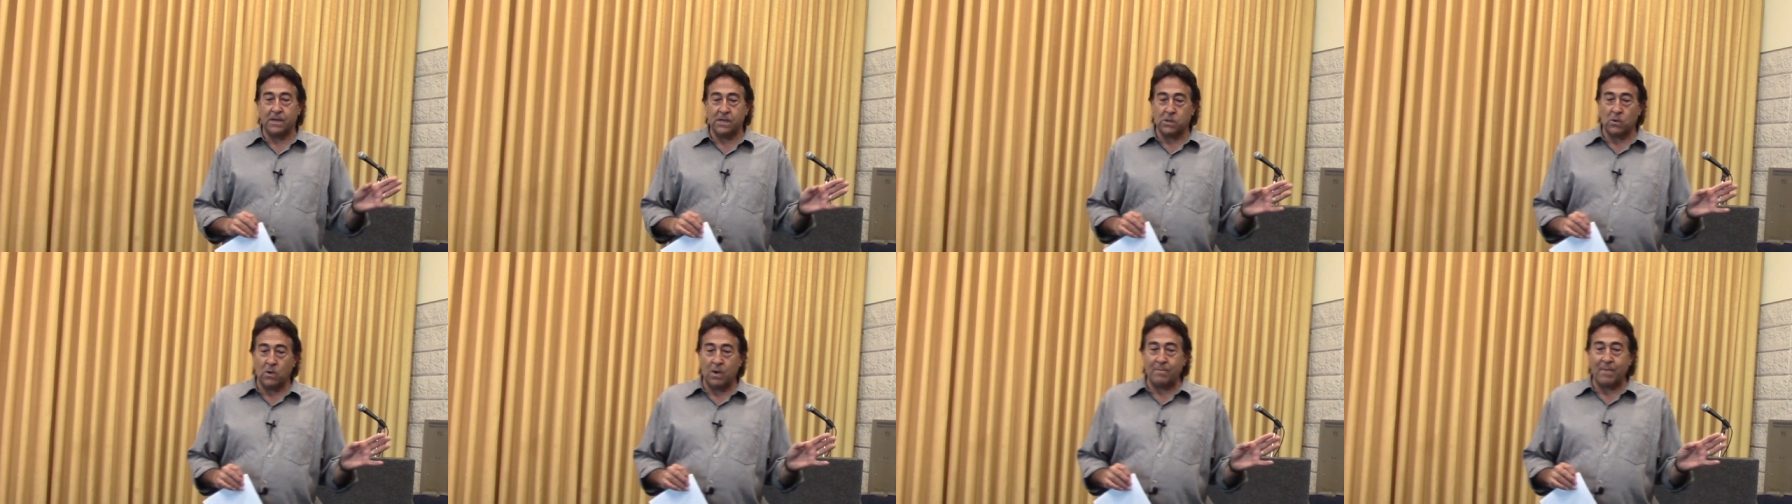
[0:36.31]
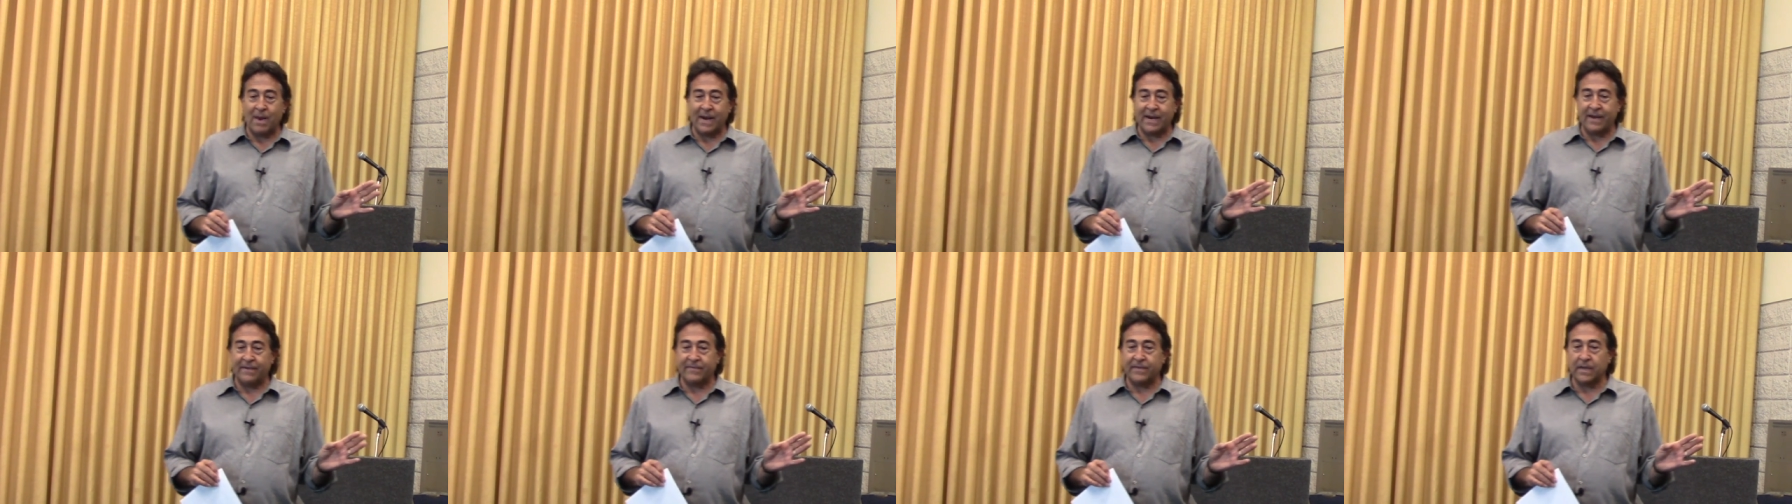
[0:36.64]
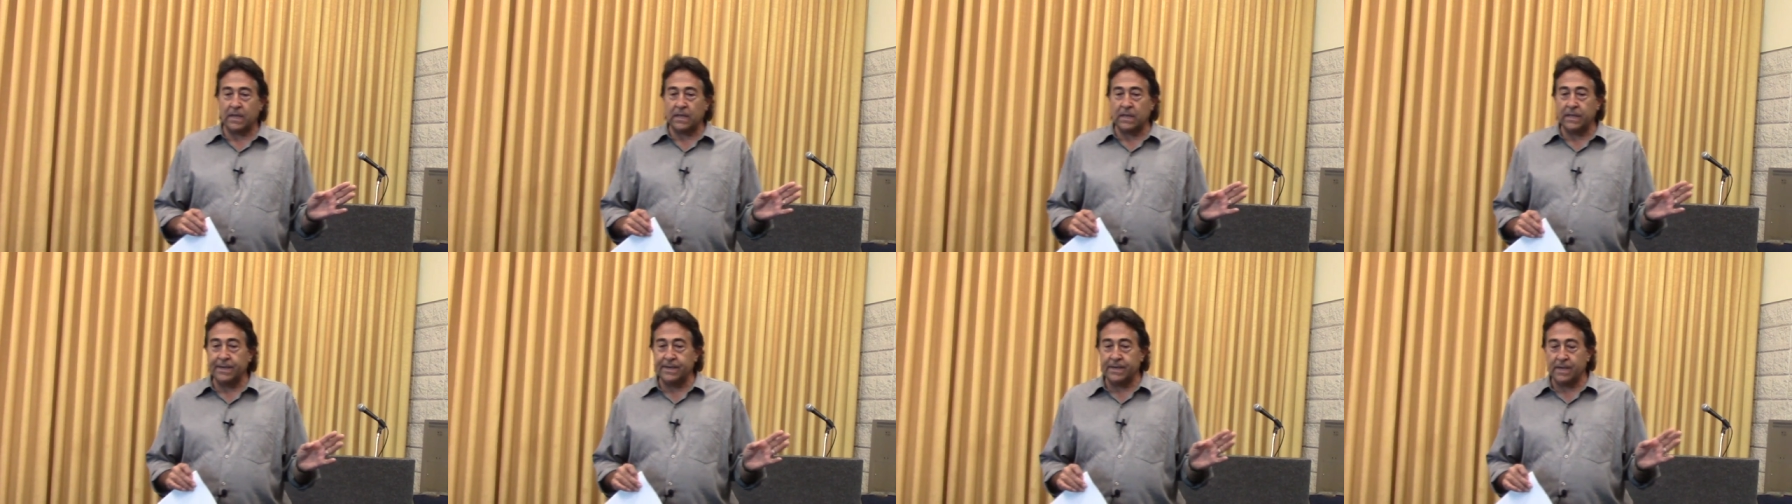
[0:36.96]
so I might have to
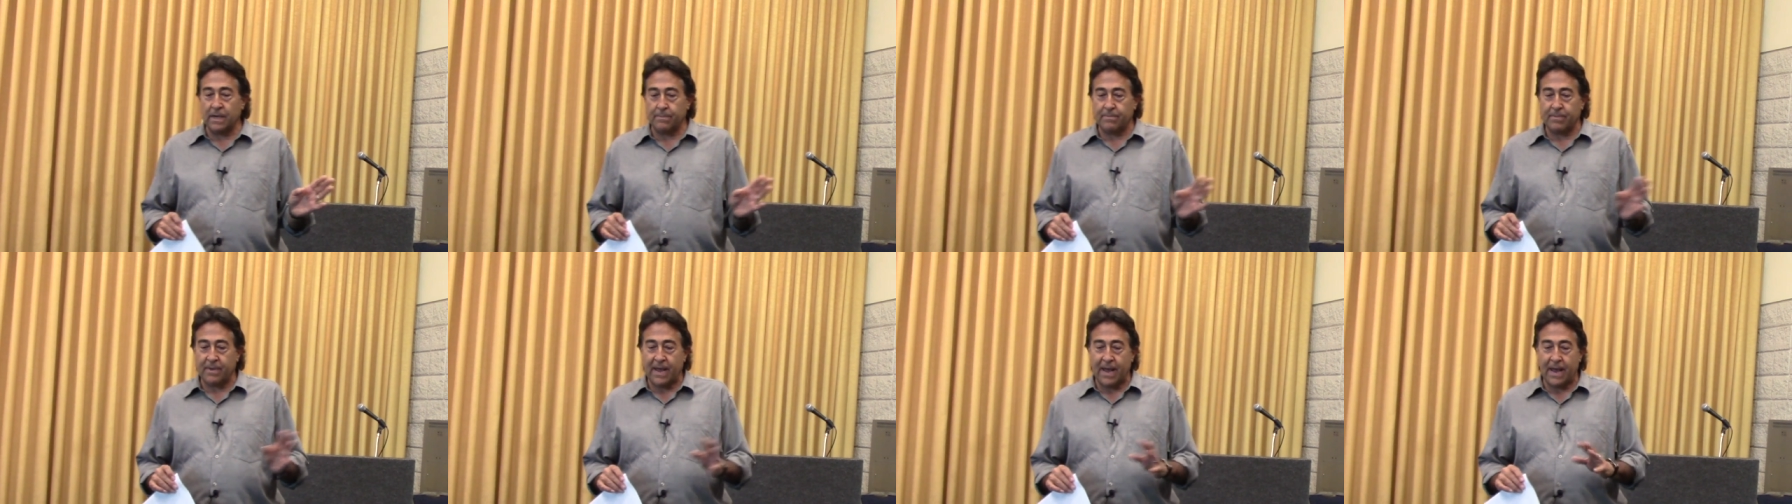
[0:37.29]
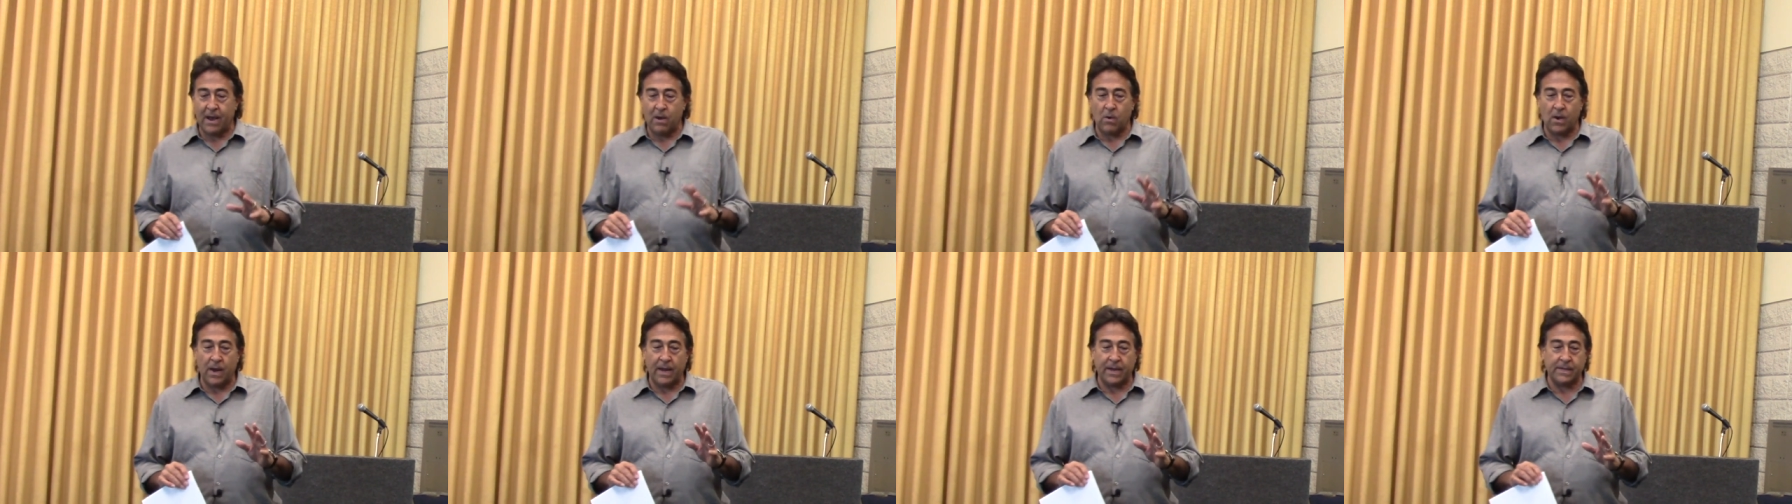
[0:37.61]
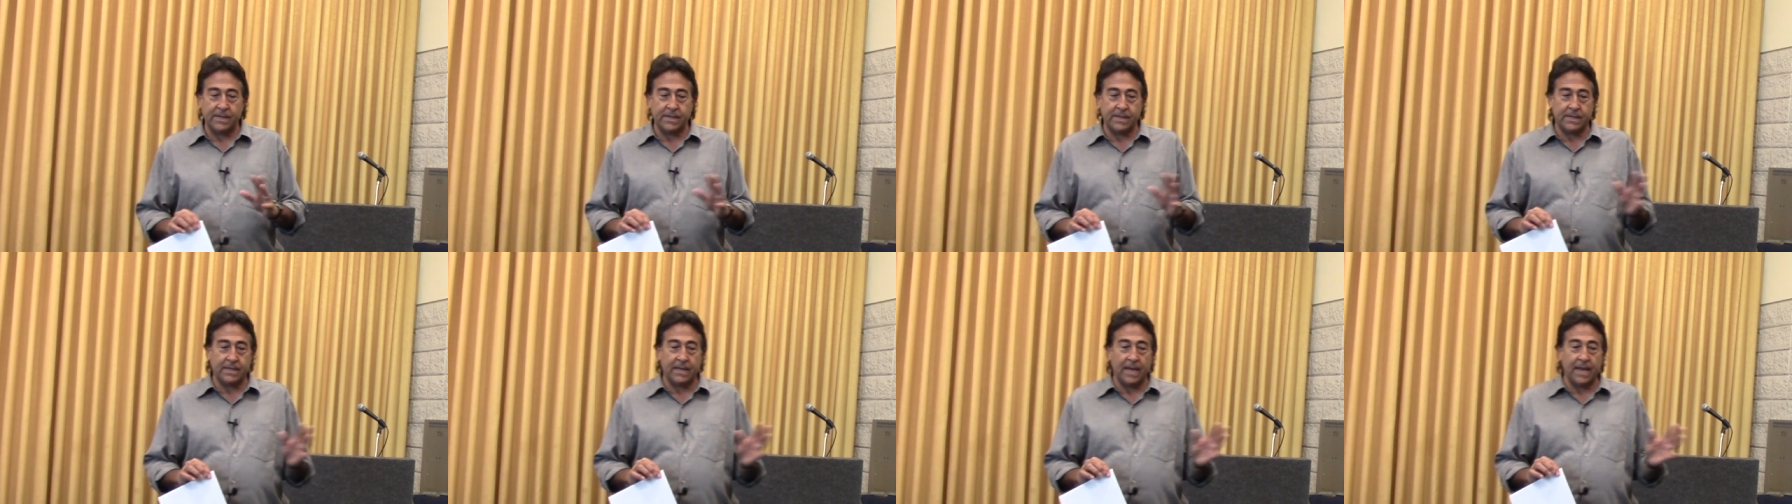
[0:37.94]
clean up how I
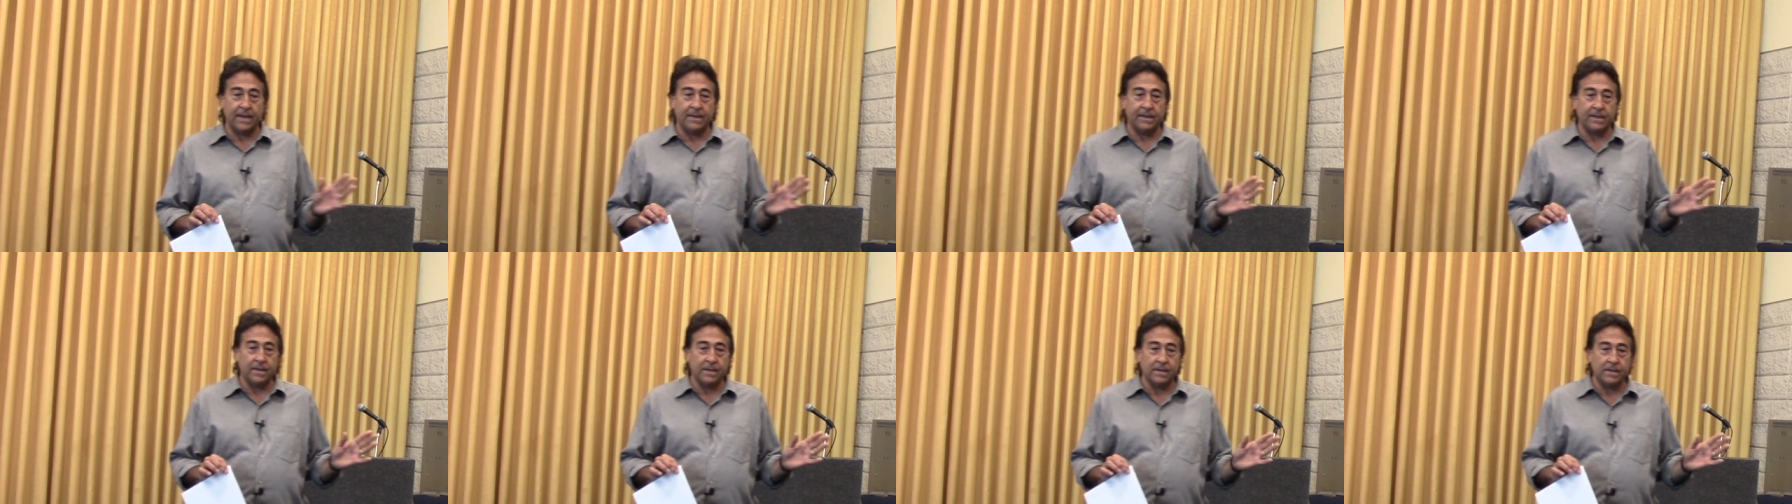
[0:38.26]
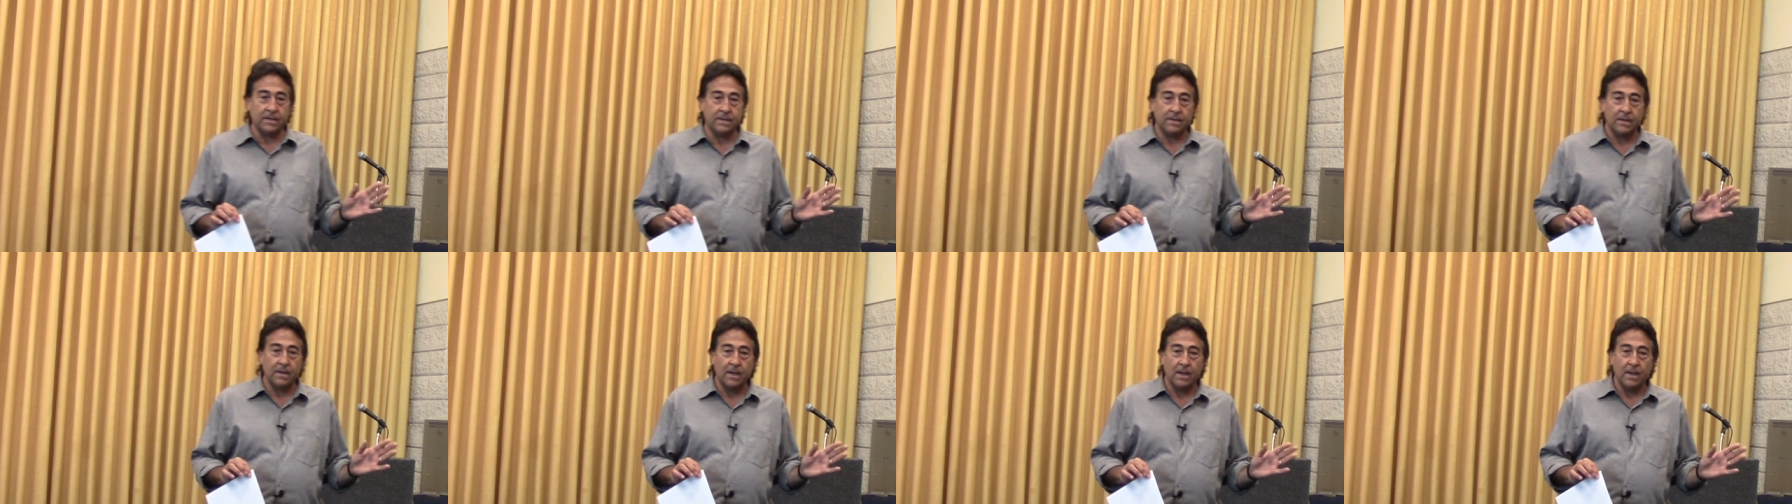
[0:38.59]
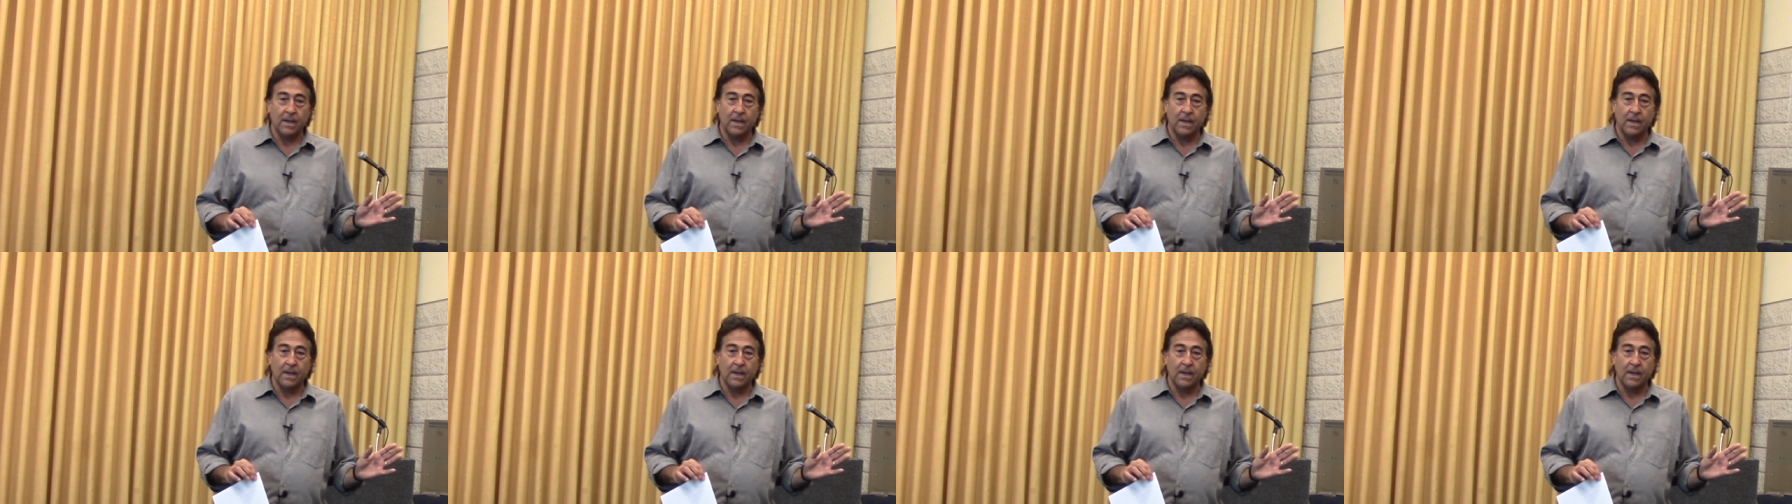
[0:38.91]
state this.